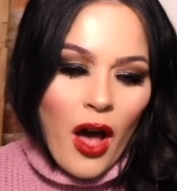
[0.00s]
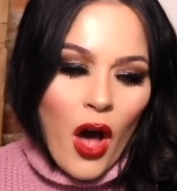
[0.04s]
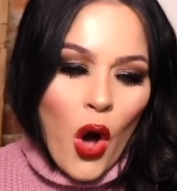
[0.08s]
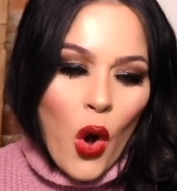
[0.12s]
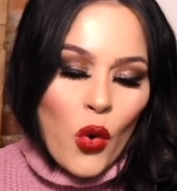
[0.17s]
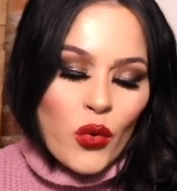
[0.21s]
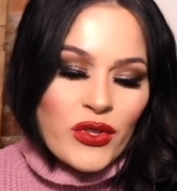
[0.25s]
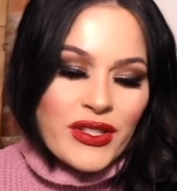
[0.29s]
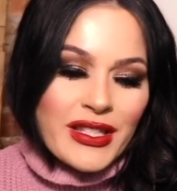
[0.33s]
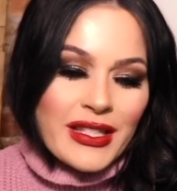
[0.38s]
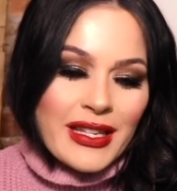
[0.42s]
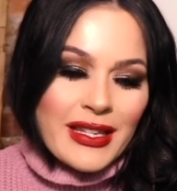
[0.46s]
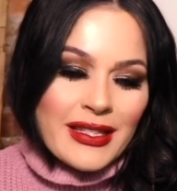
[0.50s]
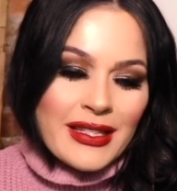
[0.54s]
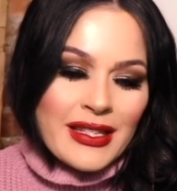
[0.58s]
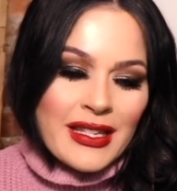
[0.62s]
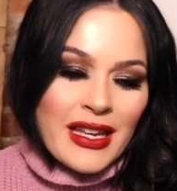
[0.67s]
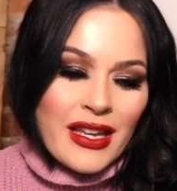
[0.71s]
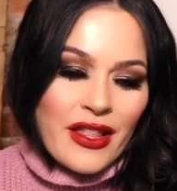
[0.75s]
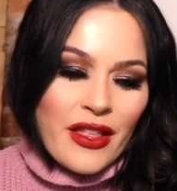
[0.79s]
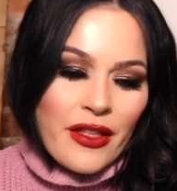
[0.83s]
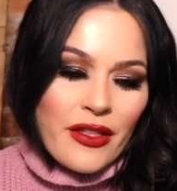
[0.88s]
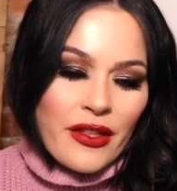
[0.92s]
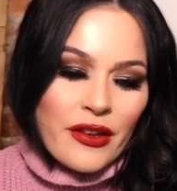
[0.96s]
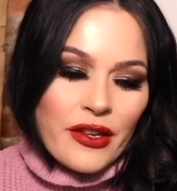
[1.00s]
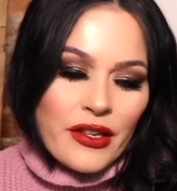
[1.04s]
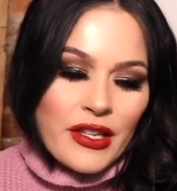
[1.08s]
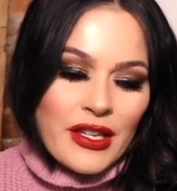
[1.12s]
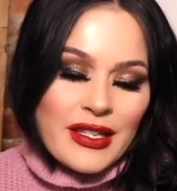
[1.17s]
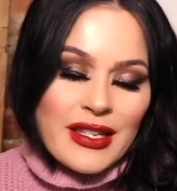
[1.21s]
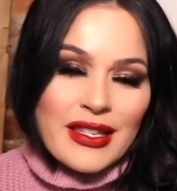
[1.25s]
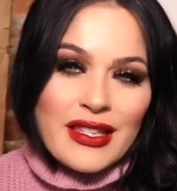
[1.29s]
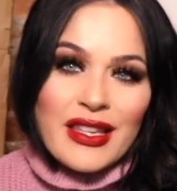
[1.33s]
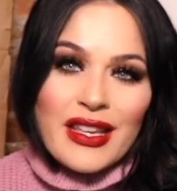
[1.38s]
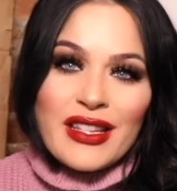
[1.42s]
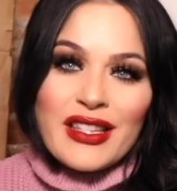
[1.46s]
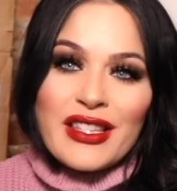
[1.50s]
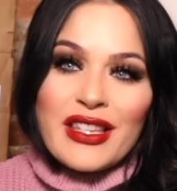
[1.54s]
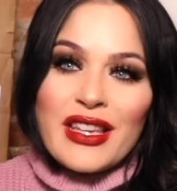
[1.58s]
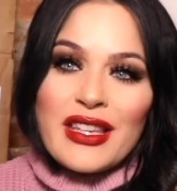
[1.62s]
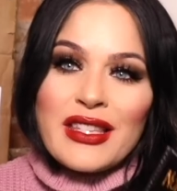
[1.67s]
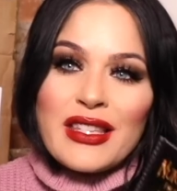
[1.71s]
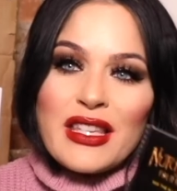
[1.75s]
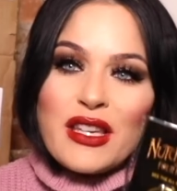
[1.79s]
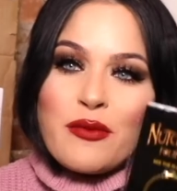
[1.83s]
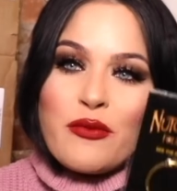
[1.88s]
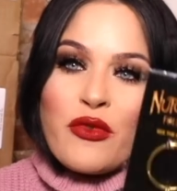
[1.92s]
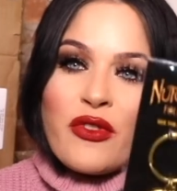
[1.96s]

oh Disney the, the, this is a Disney